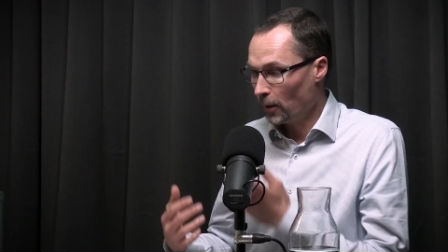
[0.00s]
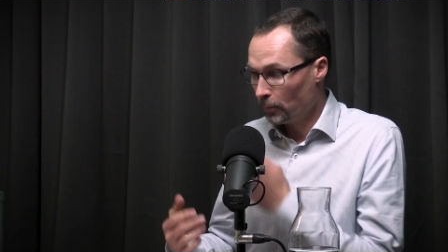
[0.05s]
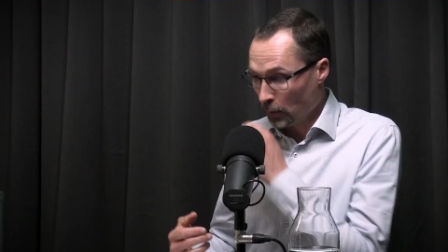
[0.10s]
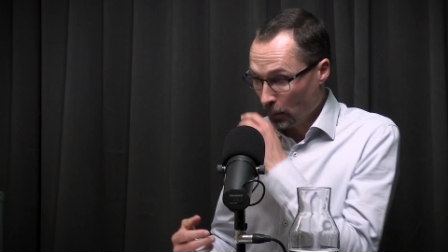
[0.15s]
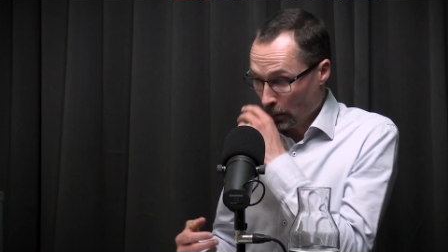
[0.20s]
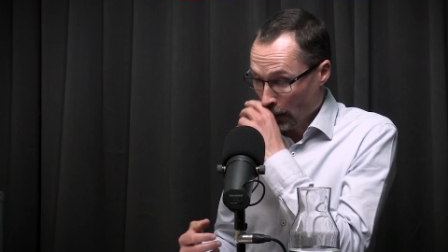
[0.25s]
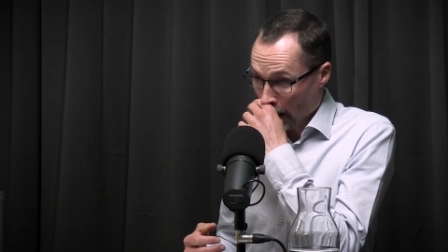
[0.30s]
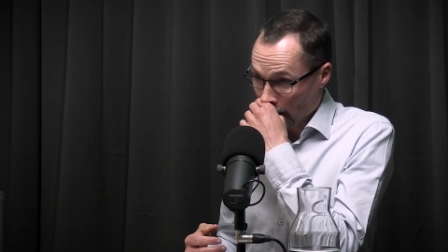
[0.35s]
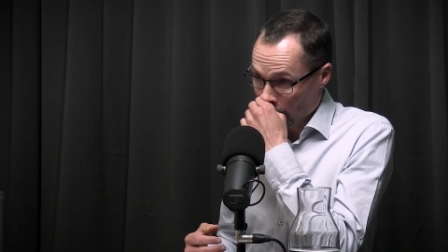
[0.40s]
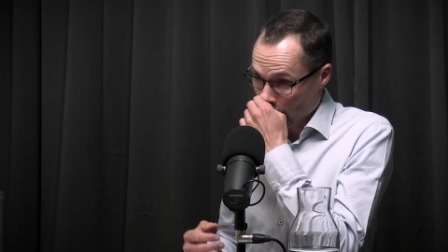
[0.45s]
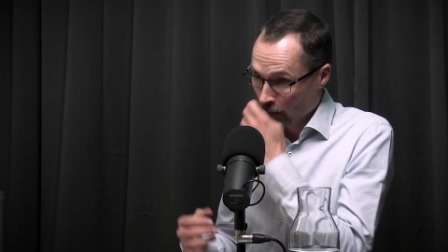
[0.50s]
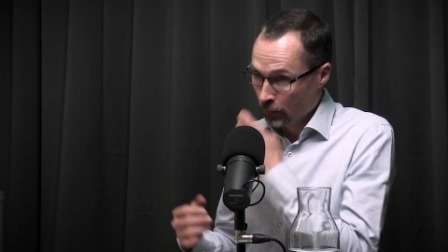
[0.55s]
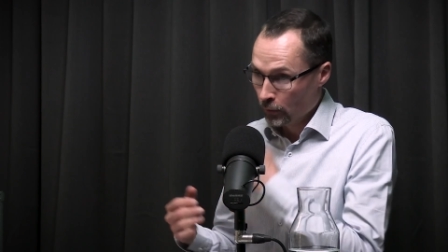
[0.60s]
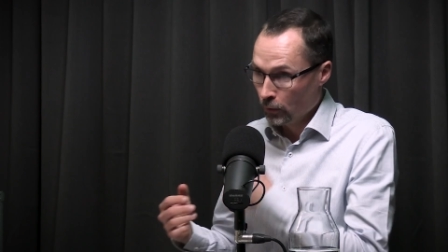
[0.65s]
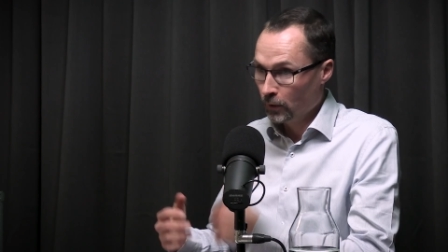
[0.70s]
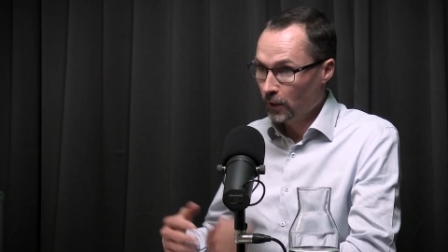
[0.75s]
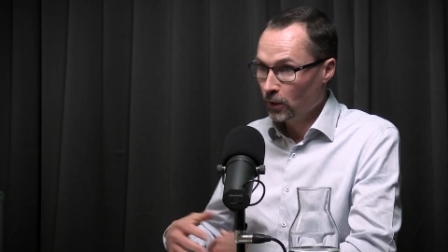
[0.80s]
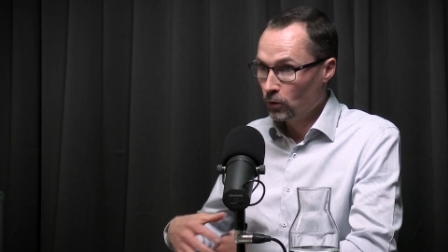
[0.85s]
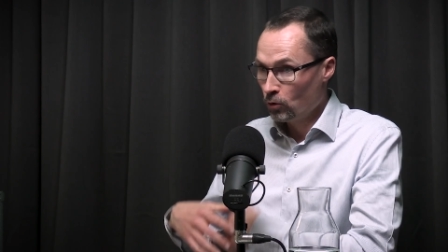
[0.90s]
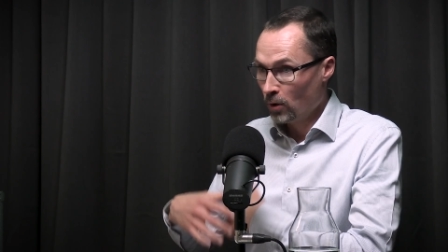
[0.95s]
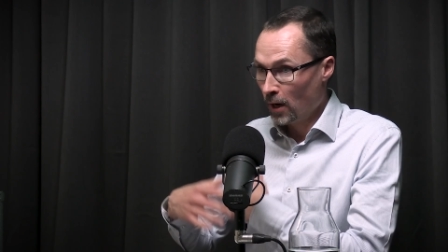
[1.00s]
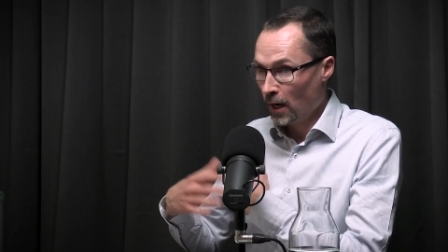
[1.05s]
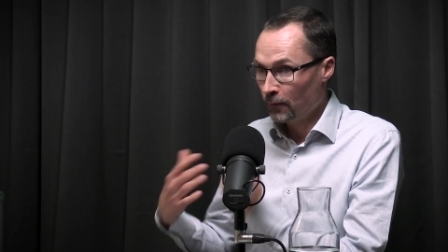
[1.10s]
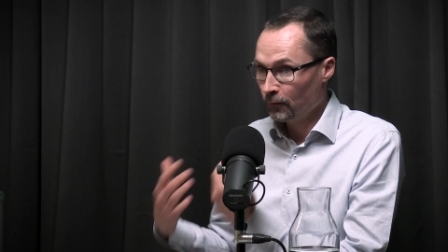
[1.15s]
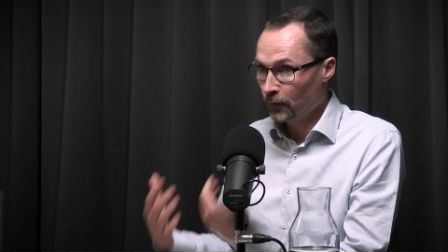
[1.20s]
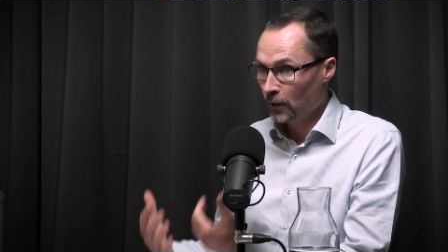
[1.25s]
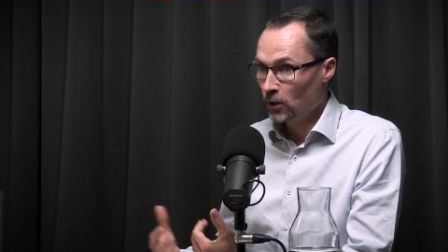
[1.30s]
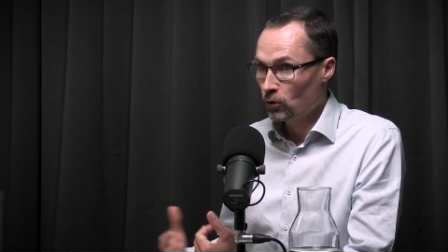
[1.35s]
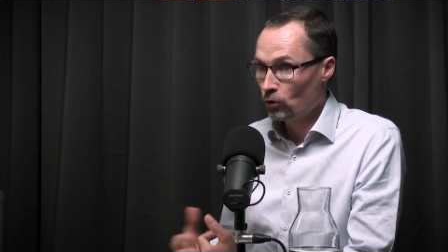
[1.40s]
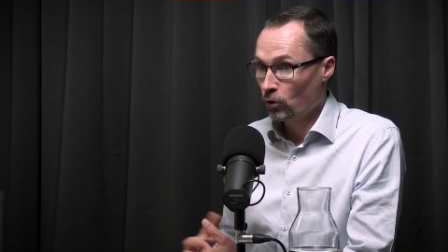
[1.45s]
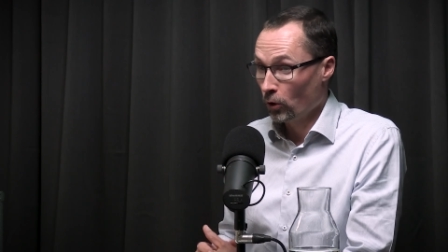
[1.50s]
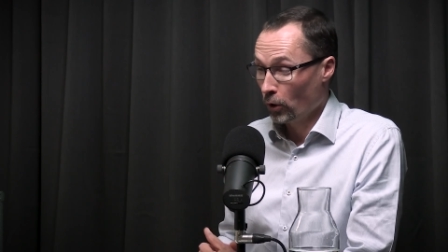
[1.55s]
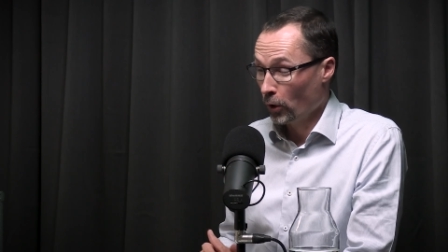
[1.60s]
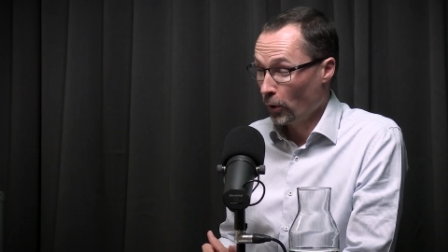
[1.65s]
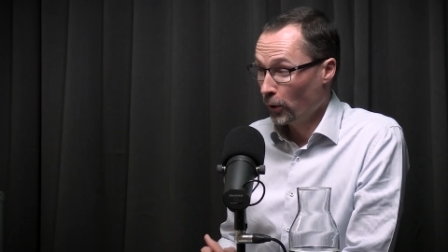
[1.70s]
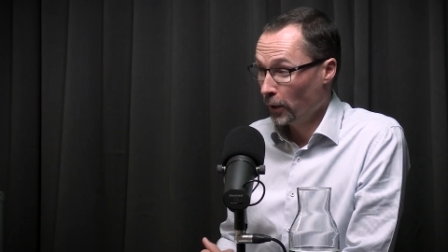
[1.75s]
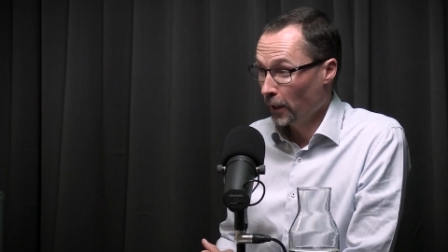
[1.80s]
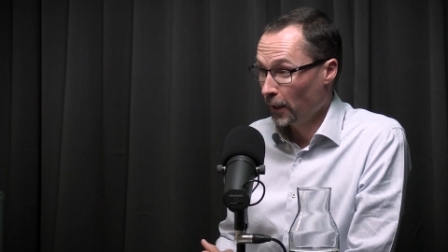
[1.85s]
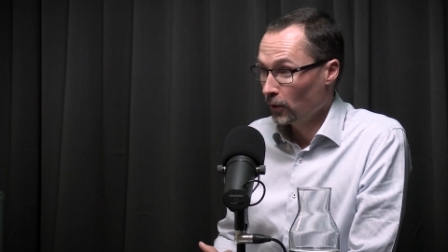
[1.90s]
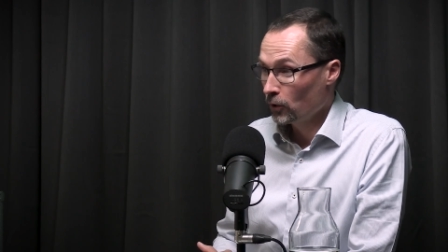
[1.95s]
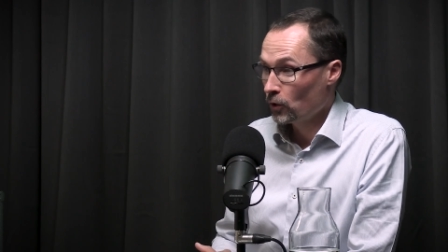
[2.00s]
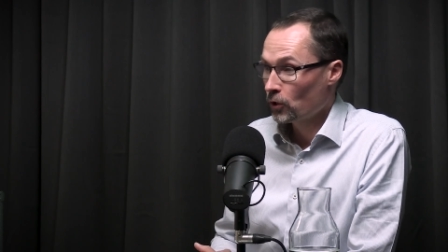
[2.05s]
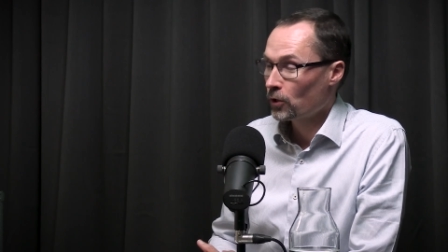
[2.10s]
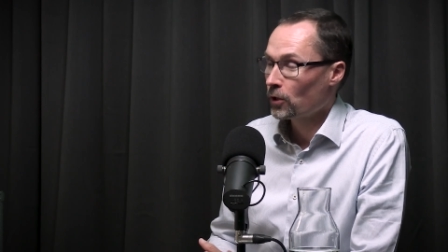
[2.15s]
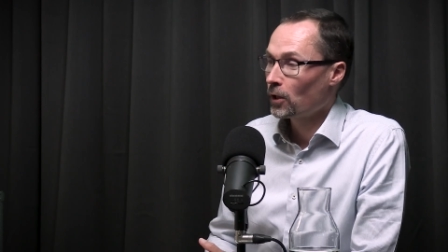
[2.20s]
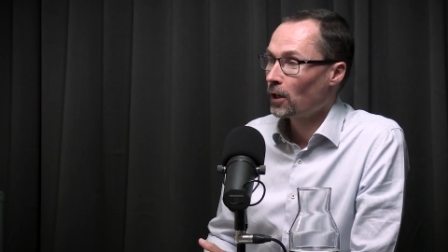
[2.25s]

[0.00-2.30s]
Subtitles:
up the model. You need to have these learnings.